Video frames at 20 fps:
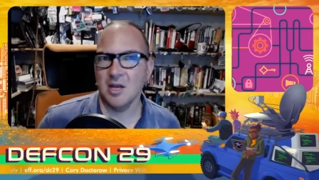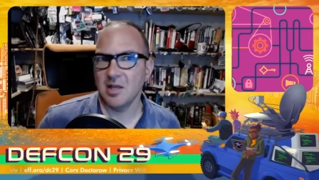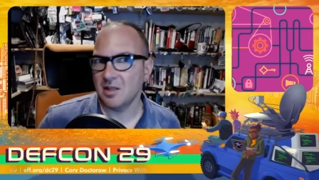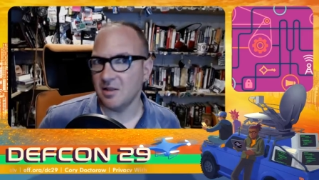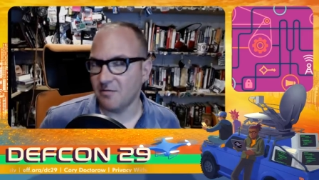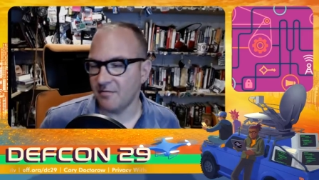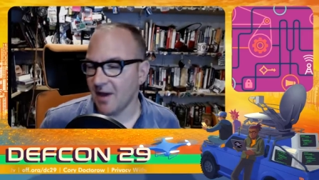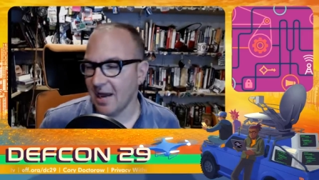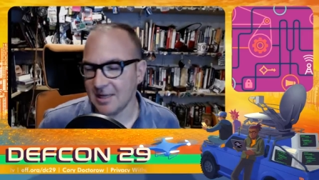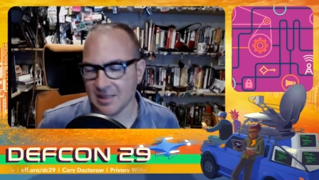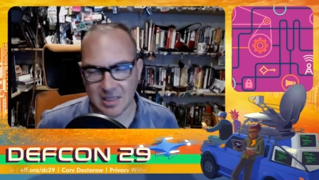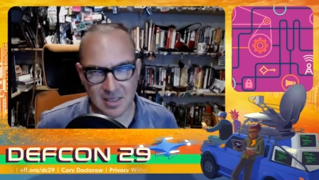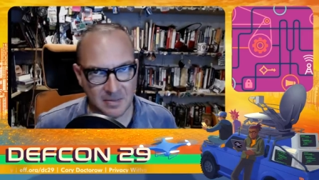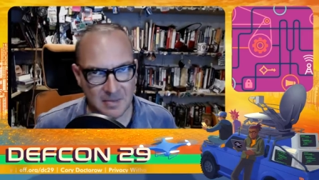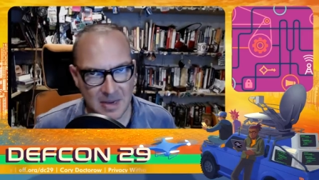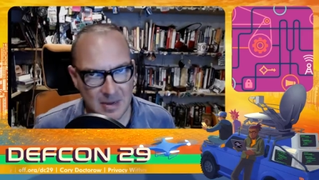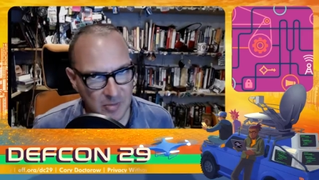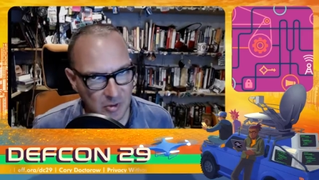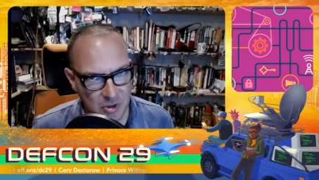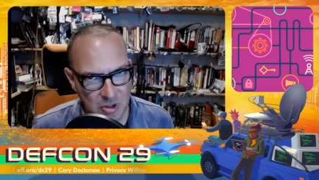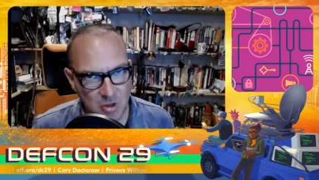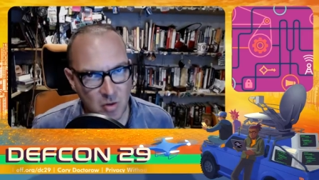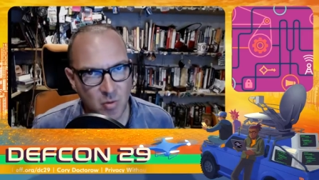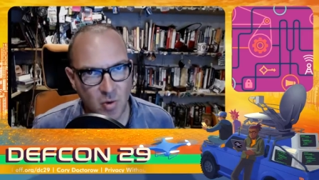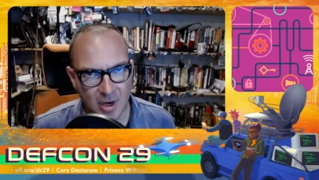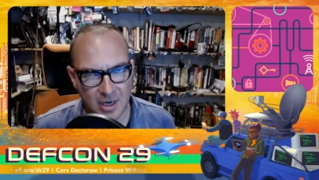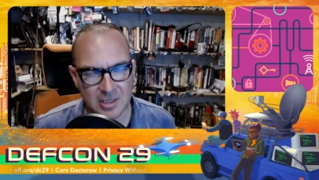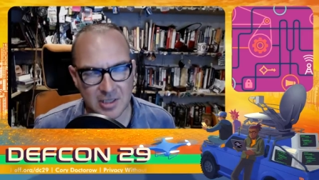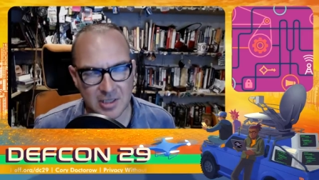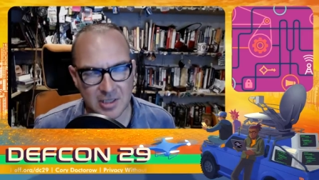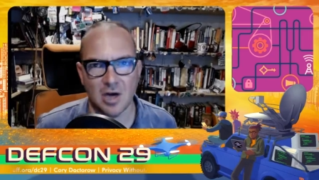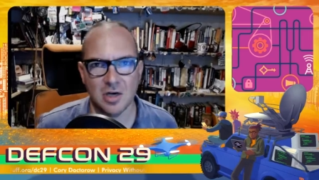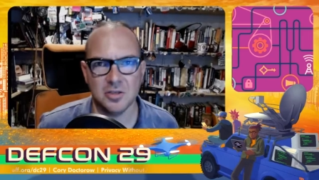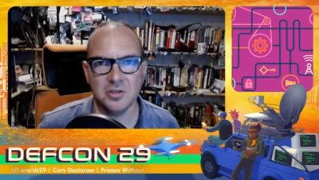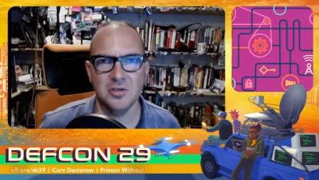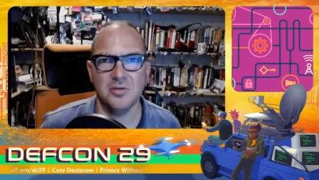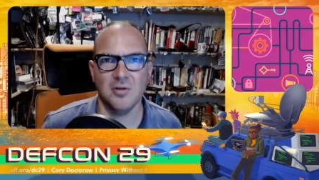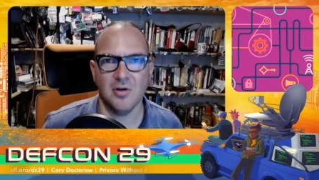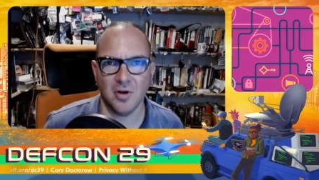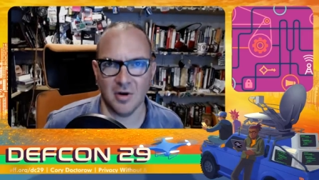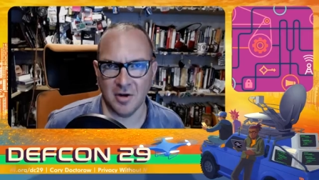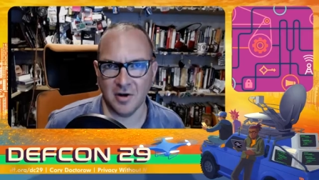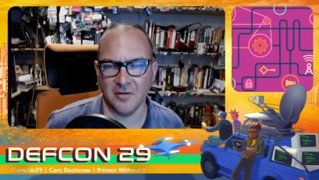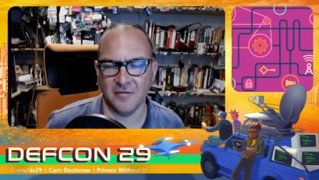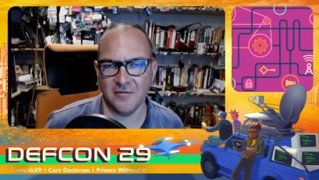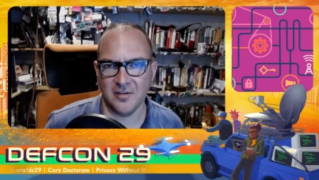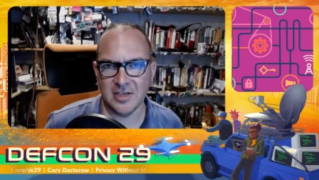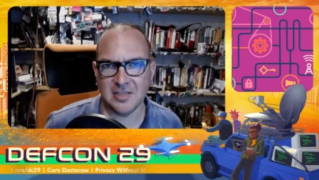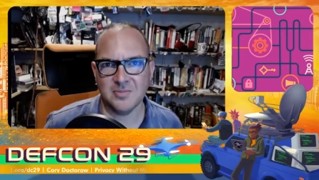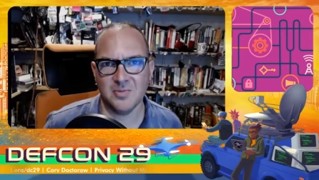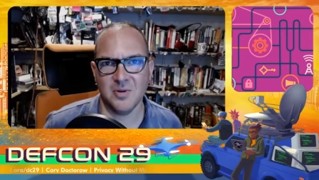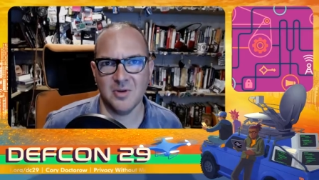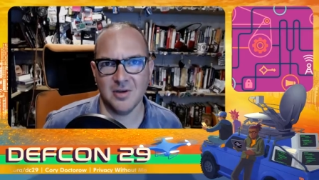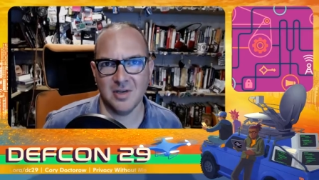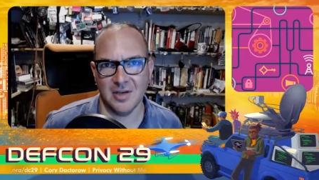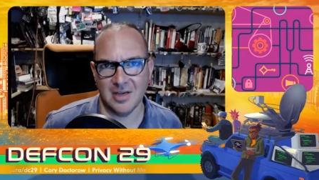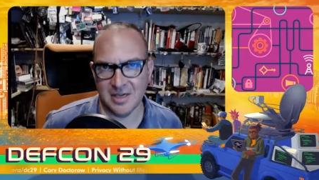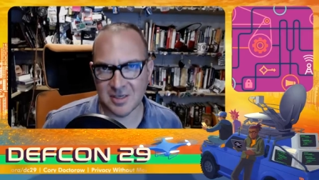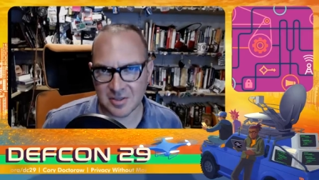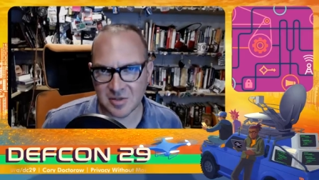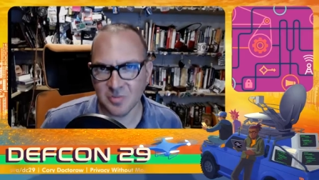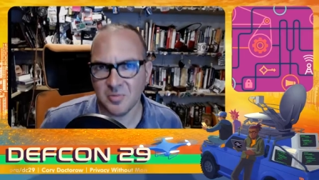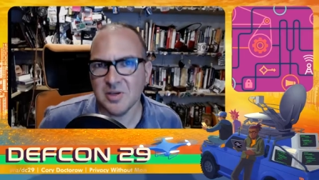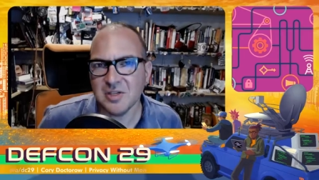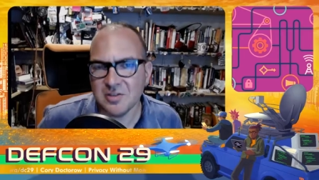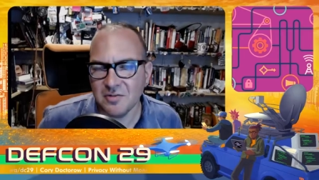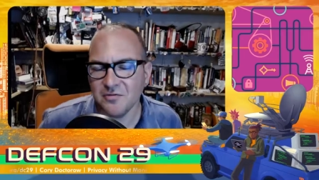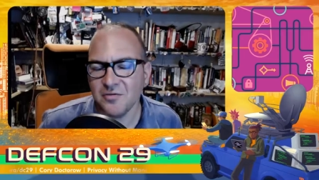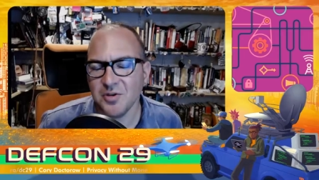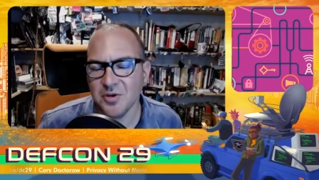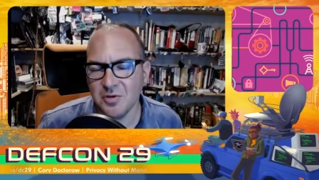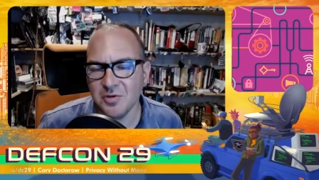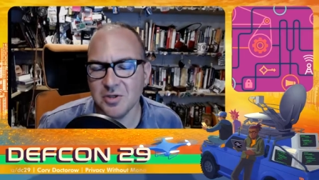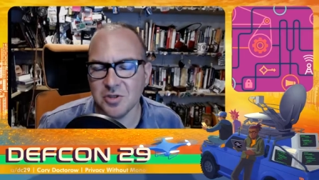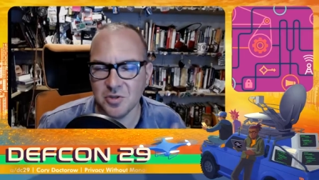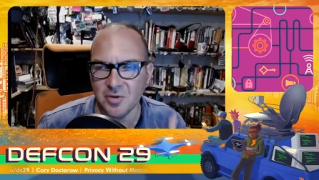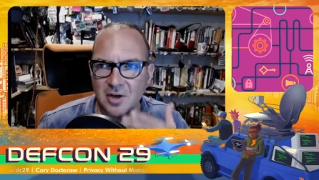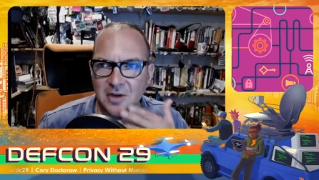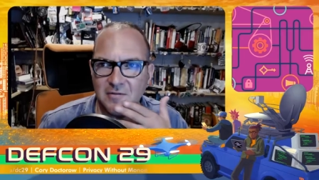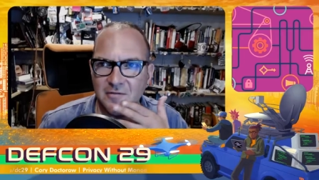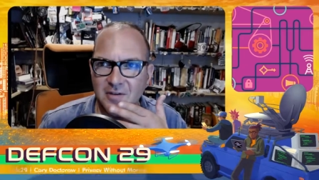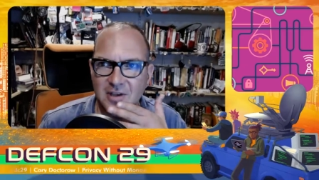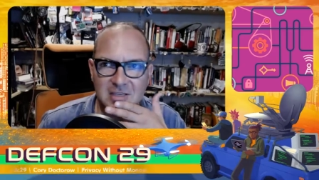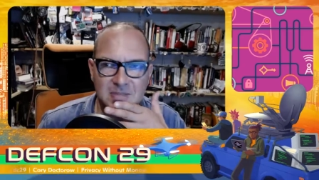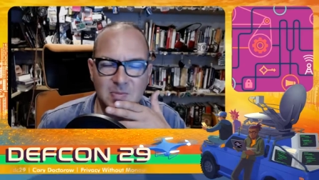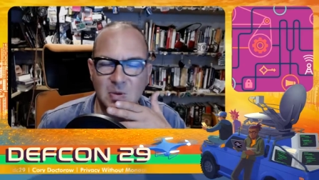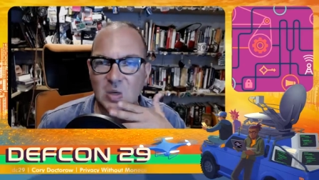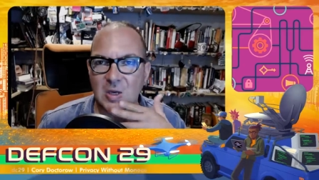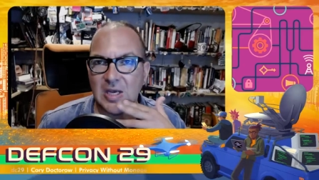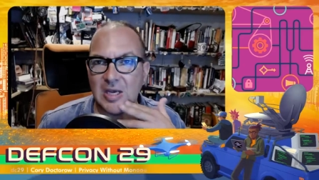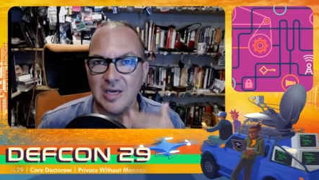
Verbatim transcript: The fact that the people you want to talk to are on Facebook is a reason for you to join Facebook.